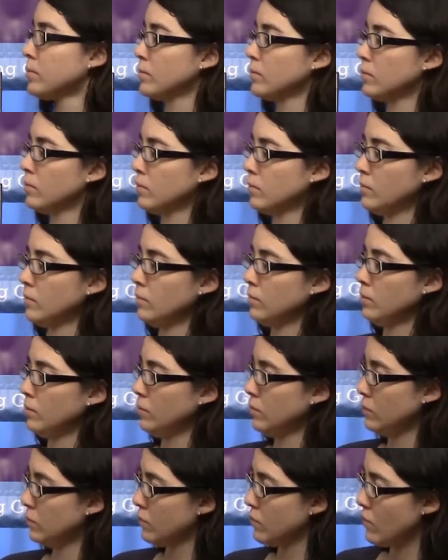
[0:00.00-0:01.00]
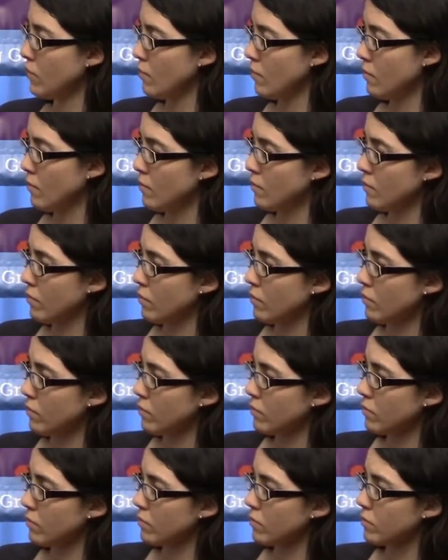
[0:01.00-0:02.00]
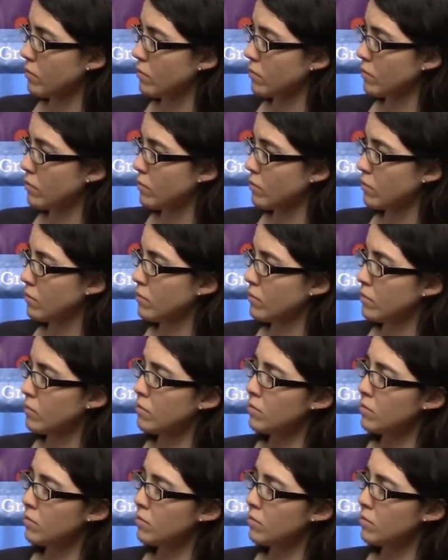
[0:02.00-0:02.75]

[no speech]